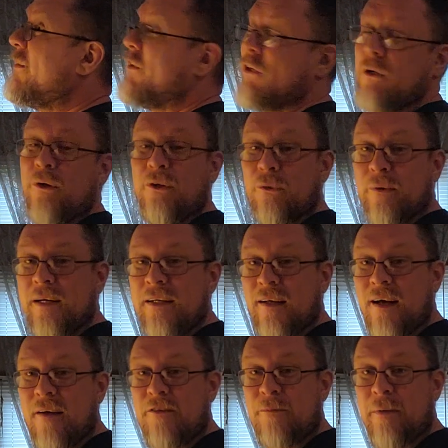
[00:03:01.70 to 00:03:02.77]
2-3
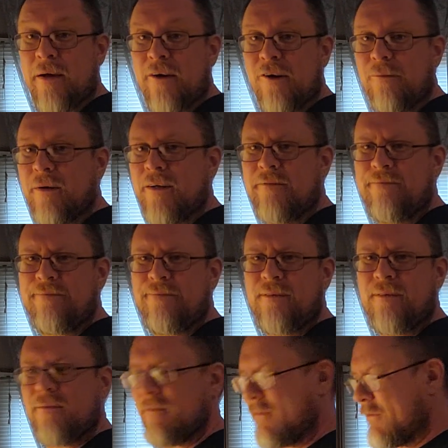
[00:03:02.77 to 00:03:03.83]
times better, but
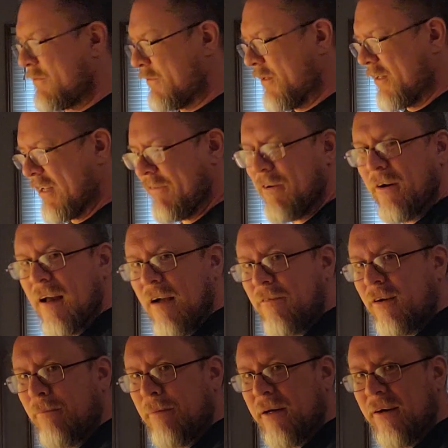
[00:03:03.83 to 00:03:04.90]
fuck, if you're having
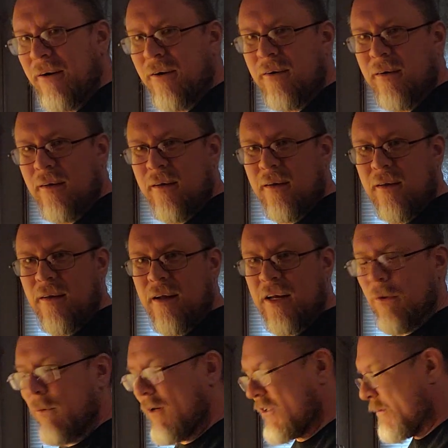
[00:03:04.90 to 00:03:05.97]
a beer and you
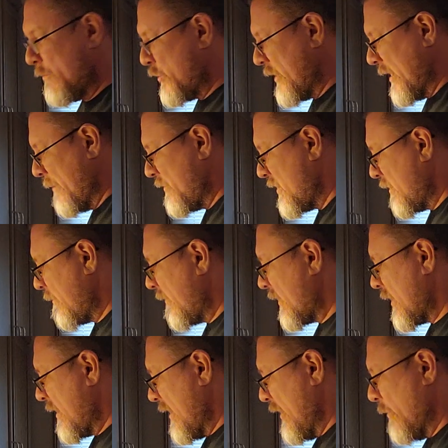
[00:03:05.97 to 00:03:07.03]
want some chips
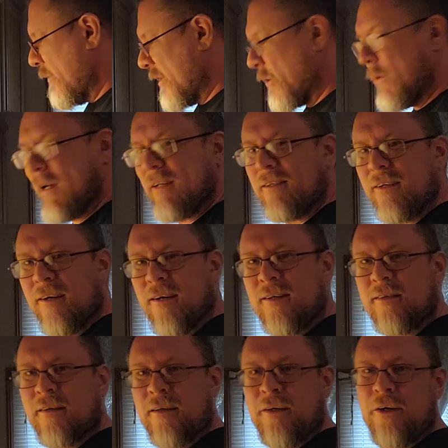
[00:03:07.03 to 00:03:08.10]
and you want a quick
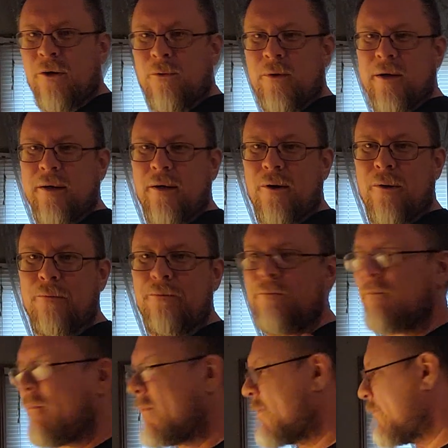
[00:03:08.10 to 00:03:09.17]
sauce and you don't want to go
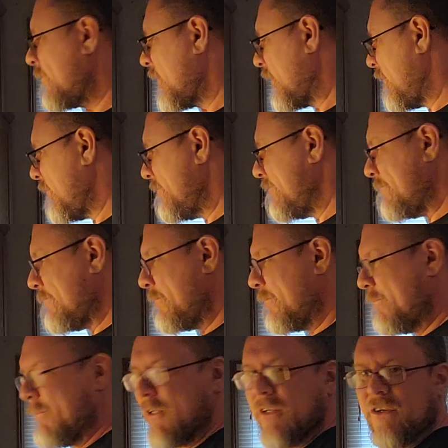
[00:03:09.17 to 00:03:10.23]

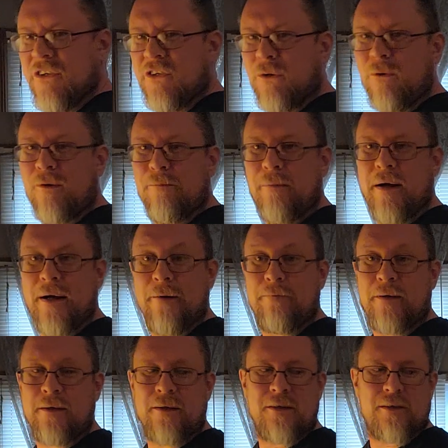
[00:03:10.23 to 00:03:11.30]
to the store and buy a
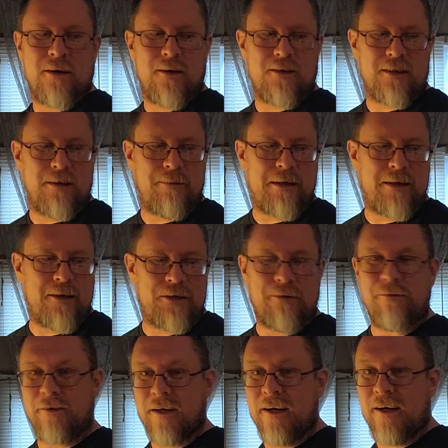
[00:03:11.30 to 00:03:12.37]
fucking salsa because you
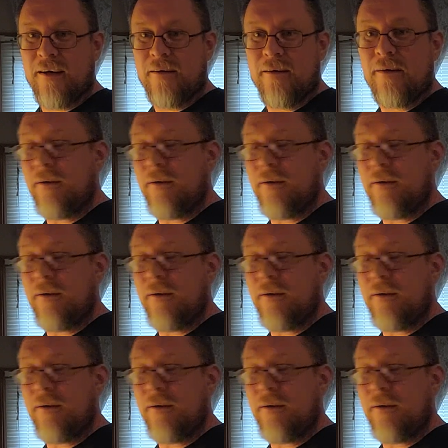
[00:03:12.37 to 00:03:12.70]
forgot,